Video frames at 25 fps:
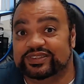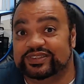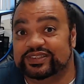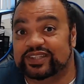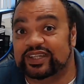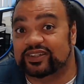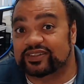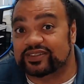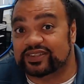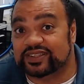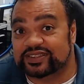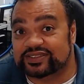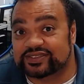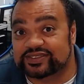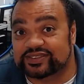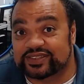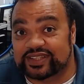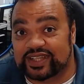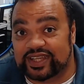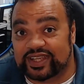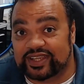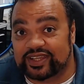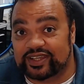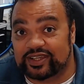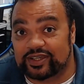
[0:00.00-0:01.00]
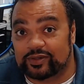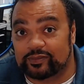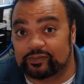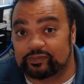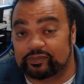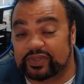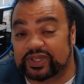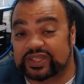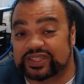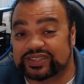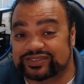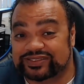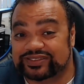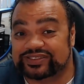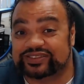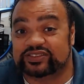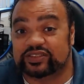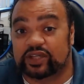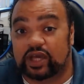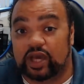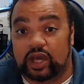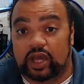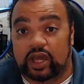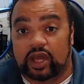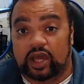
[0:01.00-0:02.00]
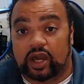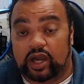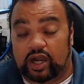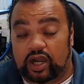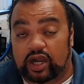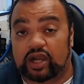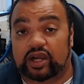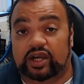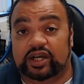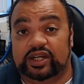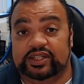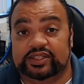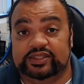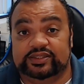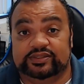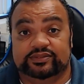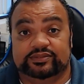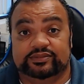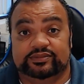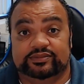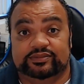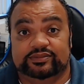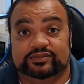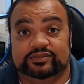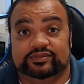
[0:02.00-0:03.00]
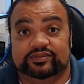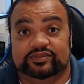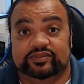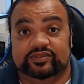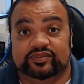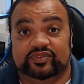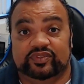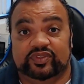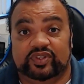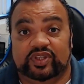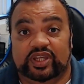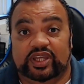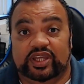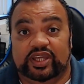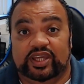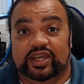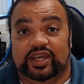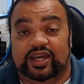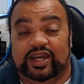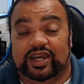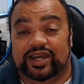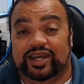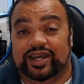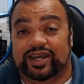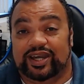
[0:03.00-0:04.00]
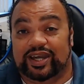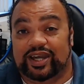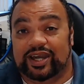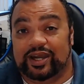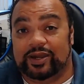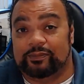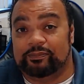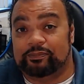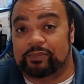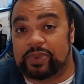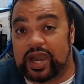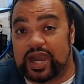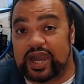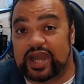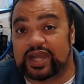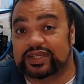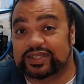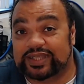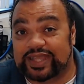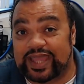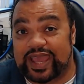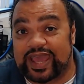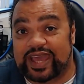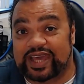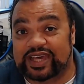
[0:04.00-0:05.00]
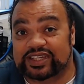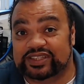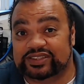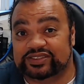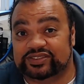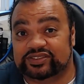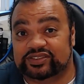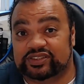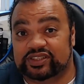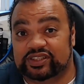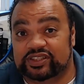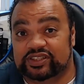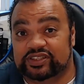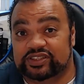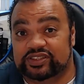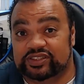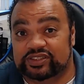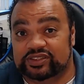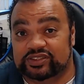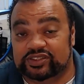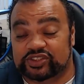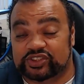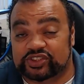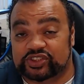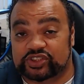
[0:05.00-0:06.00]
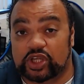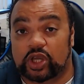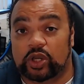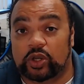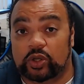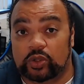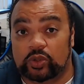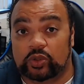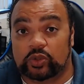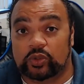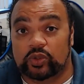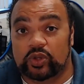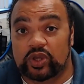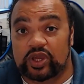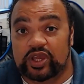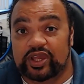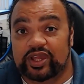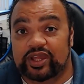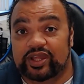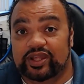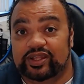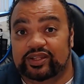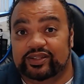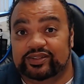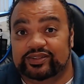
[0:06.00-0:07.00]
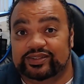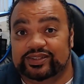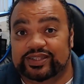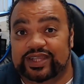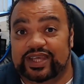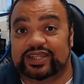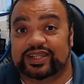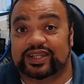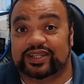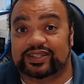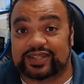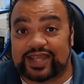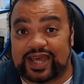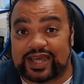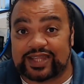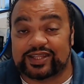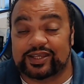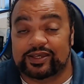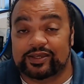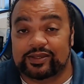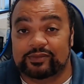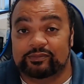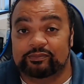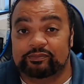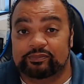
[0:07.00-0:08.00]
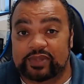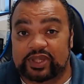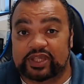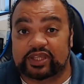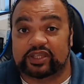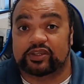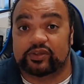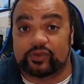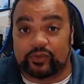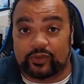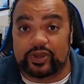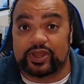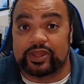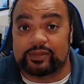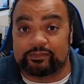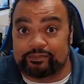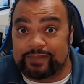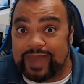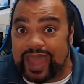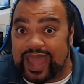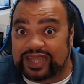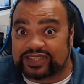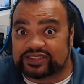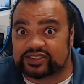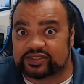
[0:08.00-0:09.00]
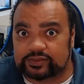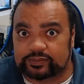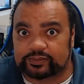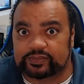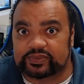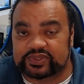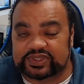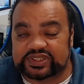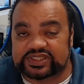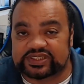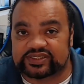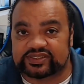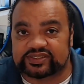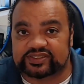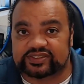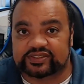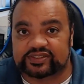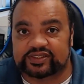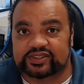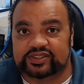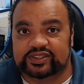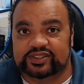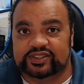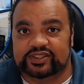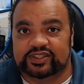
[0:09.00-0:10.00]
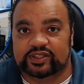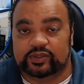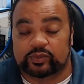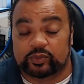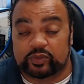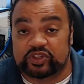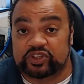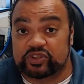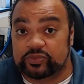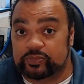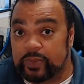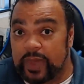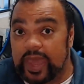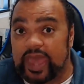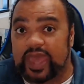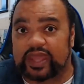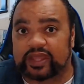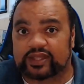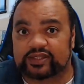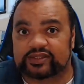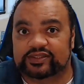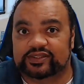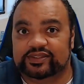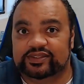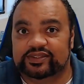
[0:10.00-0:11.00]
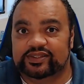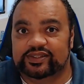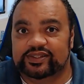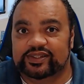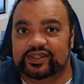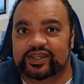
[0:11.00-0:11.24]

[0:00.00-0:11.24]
They'll listen to him because he's on a podcast show that a lot of Bitcoin maximalists respect.